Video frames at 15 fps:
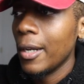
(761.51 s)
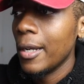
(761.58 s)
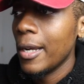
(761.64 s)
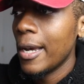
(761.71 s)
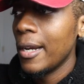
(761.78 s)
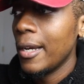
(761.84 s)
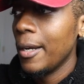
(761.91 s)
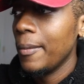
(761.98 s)
gonna
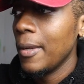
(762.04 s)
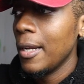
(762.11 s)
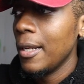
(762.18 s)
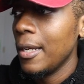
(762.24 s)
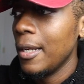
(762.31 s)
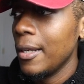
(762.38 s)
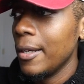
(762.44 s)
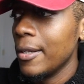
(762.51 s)
kind of
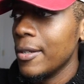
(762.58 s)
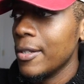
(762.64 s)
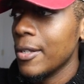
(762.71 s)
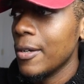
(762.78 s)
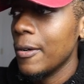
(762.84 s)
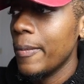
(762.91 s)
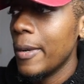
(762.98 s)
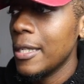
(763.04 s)
update it here.
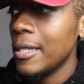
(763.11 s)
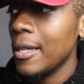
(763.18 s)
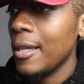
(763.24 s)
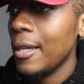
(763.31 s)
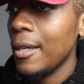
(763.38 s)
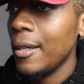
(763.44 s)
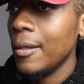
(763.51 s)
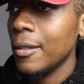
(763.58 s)
So
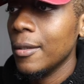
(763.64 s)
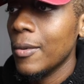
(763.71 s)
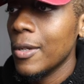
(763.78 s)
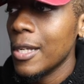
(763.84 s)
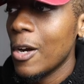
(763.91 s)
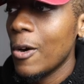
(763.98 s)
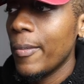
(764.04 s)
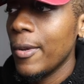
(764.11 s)
basically,
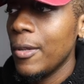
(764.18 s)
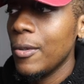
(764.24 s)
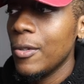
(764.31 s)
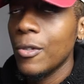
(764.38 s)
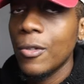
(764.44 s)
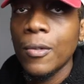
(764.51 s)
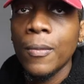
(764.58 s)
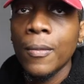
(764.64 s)
once I open
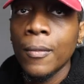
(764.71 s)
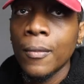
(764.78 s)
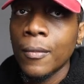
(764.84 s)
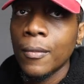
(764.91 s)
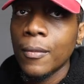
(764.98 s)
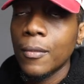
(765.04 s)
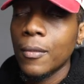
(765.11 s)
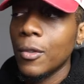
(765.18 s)
YouTube,
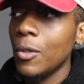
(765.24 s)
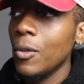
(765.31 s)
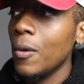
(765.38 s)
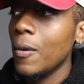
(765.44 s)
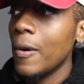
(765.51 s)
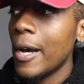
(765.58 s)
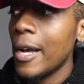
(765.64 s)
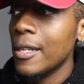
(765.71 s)

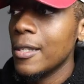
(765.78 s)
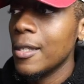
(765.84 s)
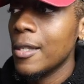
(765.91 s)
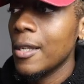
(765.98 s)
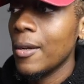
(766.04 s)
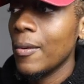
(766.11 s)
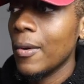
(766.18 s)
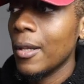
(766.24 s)
Google has
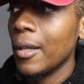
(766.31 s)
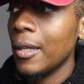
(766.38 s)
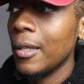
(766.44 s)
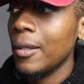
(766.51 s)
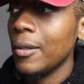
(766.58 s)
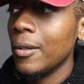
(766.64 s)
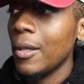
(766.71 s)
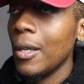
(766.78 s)
this thing where
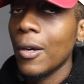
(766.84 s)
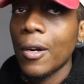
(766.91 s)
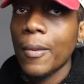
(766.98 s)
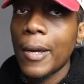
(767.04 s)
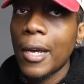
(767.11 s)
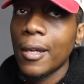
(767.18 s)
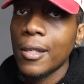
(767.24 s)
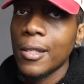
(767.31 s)
like, you know, it
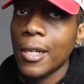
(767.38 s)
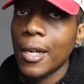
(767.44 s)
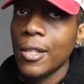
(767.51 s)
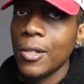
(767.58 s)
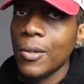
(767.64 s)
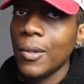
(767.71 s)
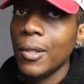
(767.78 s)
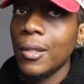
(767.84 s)
automatically
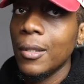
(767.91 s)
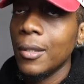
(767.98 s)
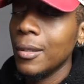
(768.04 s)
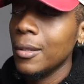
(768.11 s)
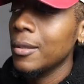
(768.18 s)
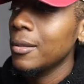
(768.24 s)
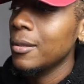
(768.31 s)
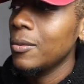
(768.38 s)
signs you in,
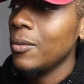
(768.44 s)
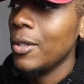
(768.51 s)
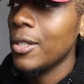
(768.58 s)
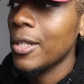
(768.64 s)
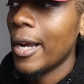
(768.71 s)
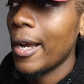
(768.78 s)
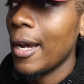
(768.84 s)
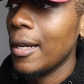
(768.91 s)

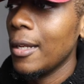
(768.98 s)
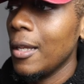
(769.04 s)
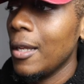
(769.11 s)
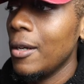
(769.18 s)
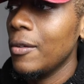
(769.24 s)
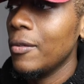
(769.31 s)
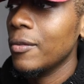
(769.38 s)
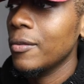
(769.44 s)
which I kind of
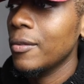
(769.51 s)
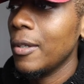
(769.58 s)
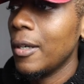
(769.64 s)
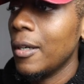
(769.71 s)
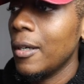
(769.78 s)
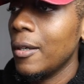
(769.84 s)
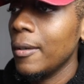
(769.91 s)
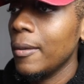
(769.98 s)
love.
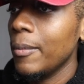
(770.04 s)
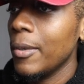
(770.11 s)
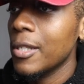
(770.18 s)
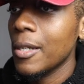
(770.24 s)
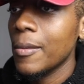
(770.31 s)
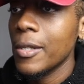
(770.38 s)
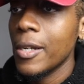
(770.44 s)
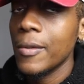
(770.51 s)

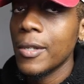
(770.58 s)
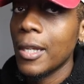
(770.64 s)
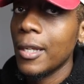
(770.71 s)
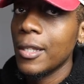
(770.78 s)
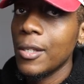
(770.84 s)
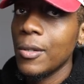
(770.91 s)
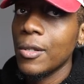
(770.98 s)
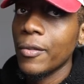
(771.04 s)
But sometimes I
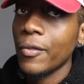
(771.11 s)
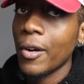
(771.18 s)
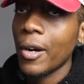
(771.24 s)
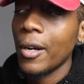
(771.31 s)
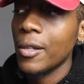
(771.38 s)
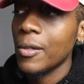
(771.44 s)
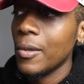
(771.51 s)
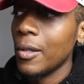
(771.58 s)
like to use
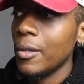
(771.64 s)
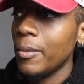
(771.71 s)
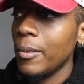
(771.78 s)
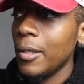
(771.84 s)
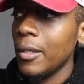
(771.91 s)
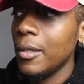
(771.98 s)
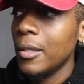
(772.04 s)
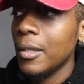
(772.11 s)
Safari as well,
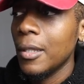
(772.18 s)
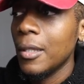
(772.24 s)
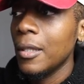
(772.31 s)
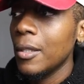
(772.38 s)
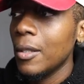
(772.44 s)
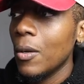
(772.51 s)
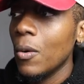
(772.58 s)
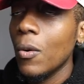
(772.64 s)
but
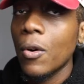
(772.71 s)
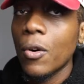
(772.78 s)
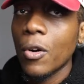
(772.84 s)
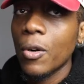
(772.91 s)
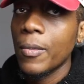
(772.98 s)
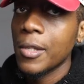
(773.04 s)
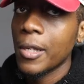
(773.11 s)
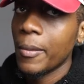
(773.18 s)
Google
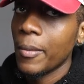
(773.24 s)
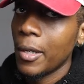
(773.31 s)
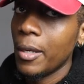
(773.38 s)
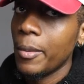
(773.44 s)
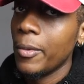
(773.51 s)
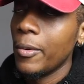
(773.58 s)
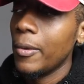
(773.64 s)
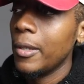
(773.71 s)
Chrome is like my
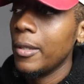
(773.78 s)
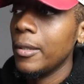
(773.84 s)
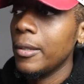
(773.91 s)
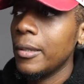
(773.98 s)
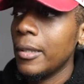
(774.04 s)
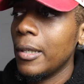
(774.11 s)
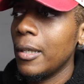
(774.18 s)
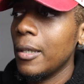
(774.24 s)
#1
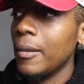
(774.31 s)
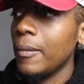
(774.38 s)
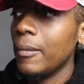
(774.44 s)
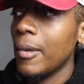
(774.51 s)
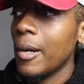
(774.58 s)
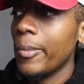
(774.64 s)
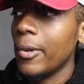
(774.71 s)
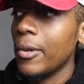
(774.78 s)

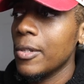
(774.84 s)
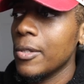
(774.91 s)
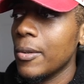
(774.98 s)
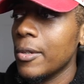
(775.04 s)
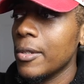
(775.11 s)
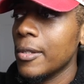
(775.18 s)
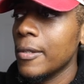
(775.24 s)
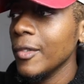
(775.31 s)
uploading
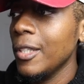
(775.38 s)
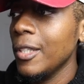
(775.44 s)
source.